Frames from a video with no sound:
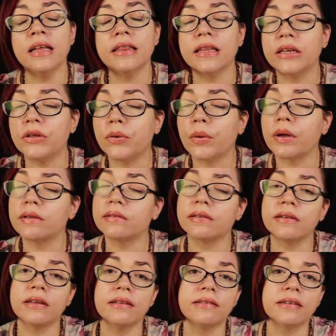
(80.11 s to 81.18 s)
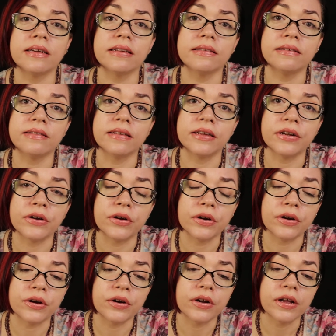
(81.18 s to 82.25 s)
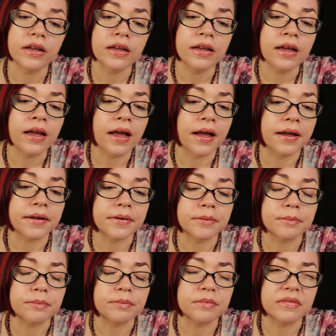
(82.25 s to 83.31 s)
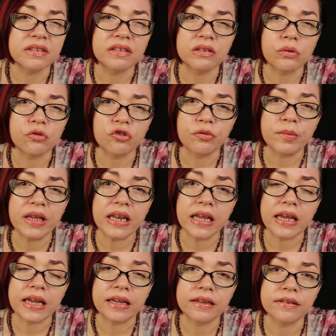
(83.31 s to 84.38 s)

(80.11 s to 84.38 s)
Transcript: Then you also need to consider social media